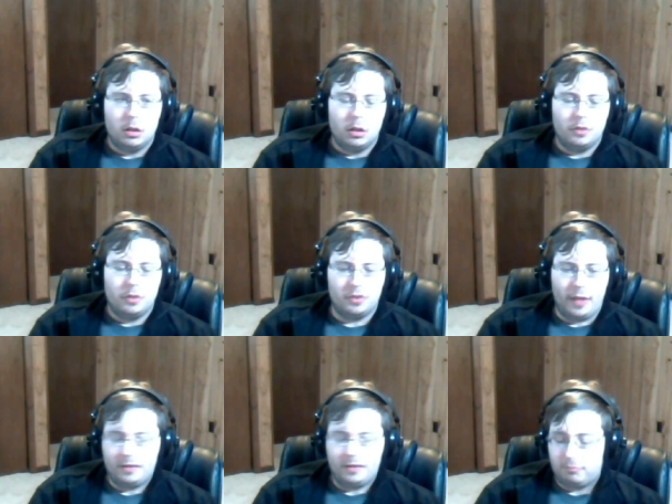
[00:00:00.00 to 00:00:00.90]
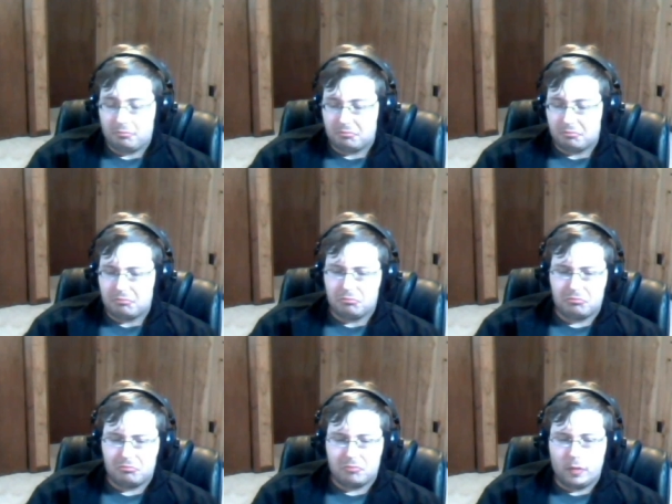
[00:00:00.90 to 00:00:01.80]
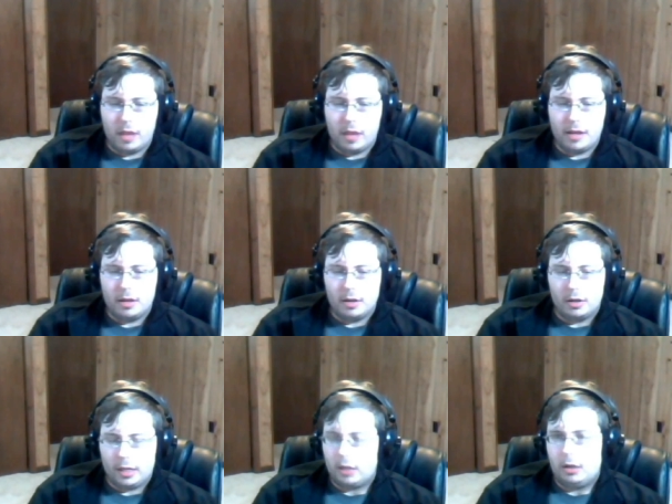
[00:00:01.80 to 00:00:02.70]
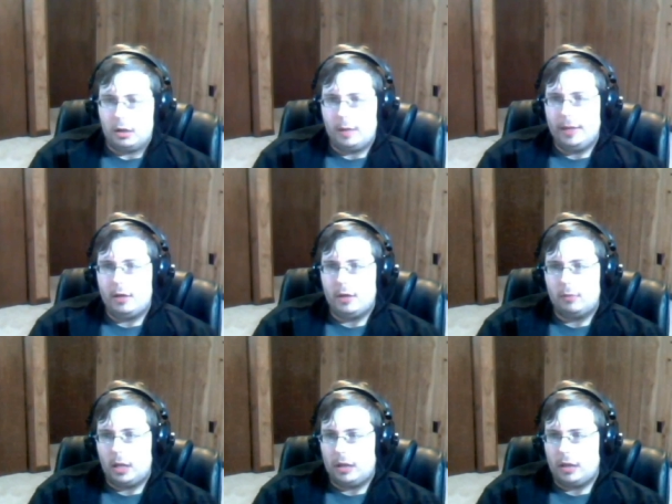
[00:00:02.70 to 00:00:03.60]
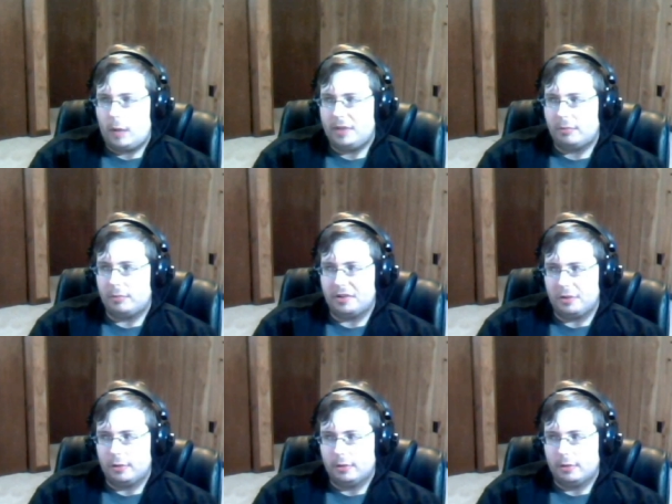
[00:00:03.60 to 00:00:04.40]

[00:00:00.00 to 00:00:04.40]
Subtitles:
So then you're like, oh, now we know. Well, now he's a prisoner.